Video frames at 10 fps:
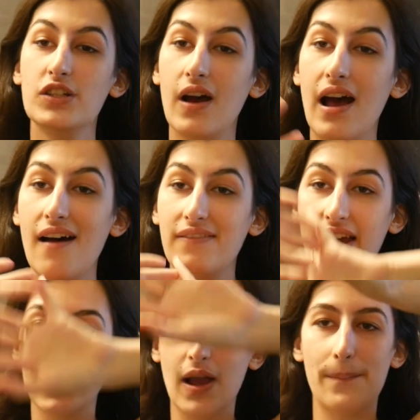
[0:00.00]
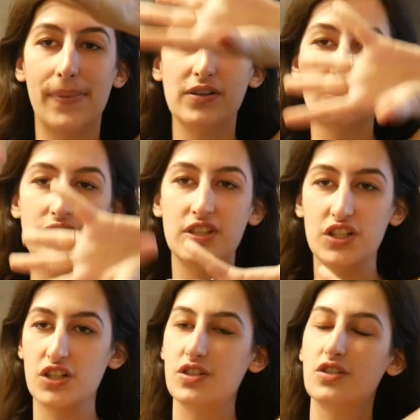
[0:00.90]
to have like a bunch of
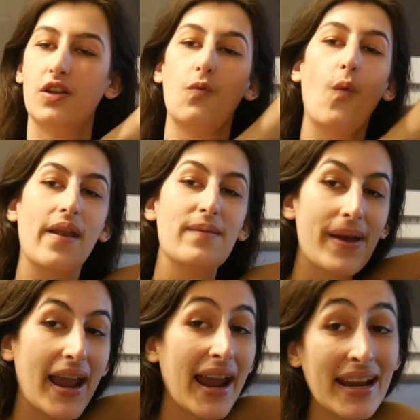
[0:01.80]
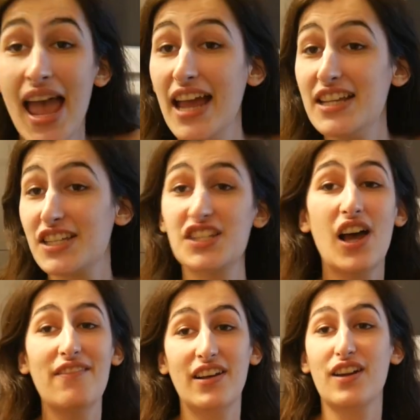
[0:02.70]
editions on one page and just to
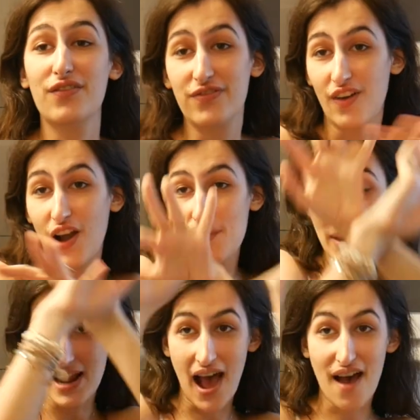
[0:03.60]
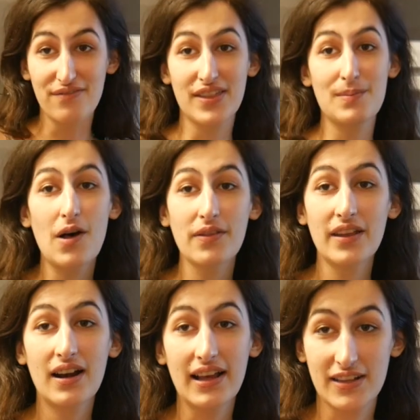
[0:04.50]
have like a frame and have them on
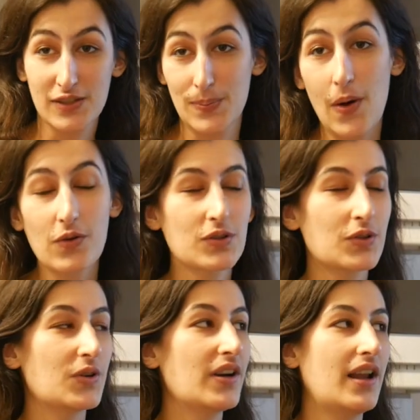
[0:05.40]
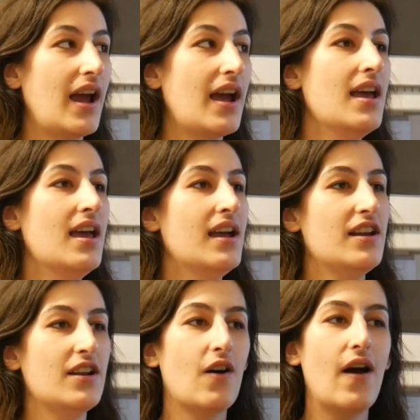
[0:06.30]
there, like as a poster. And I,
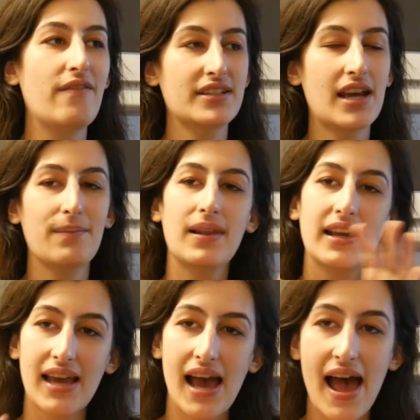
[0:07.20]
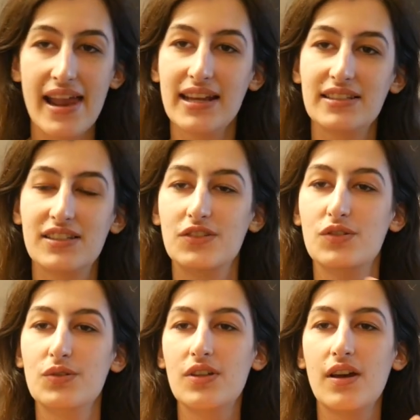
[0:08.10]
you know, every time I like add it
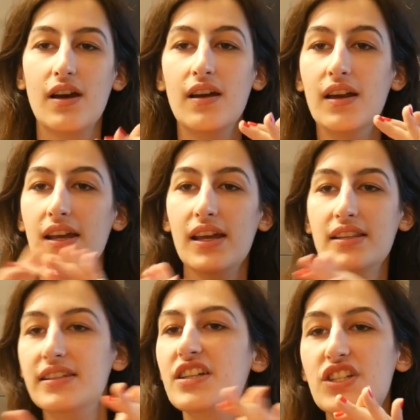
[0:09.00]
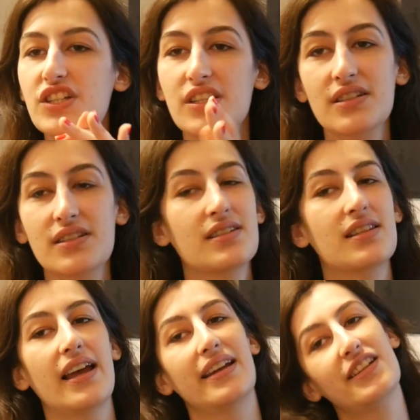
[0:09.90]
to the editions,
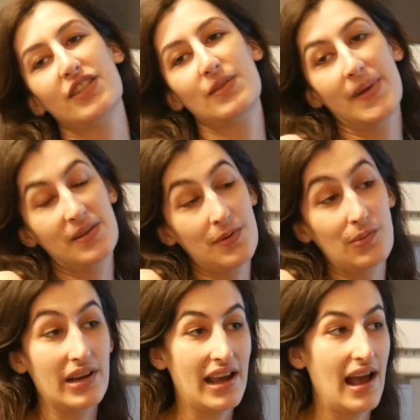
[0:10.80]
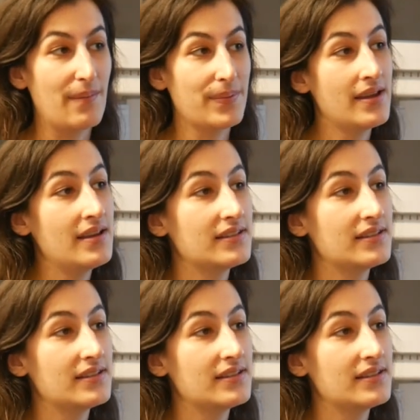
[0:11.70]
like, it just makes me really happy.